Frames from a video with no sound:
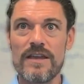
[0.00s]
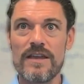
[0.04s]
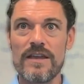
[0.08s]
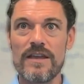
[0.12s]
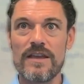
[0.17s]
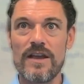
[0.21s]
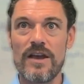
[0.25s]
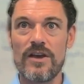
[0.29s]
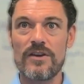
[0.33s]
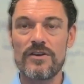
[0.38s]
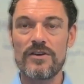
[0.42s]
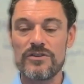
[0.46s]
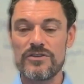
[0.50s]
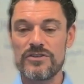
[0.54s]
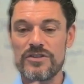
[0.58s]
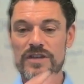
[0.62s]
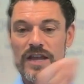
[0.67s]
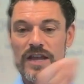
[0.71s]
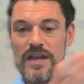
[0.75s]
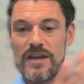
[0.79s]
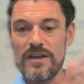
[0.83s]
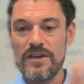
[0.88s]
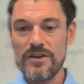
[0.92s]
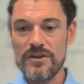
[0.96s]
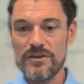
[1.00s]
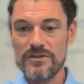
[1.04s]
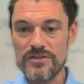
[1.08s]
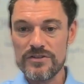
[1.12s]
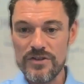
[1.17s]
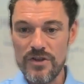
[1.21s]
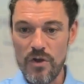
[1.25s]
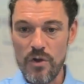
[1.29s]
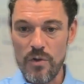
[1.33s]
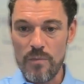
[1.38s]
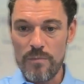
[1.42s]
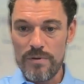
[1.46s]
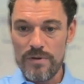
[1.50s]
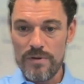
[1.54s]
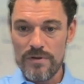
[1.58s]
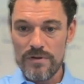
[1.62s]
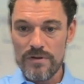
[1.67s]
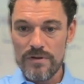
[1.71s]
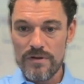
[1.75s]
understanding your scope,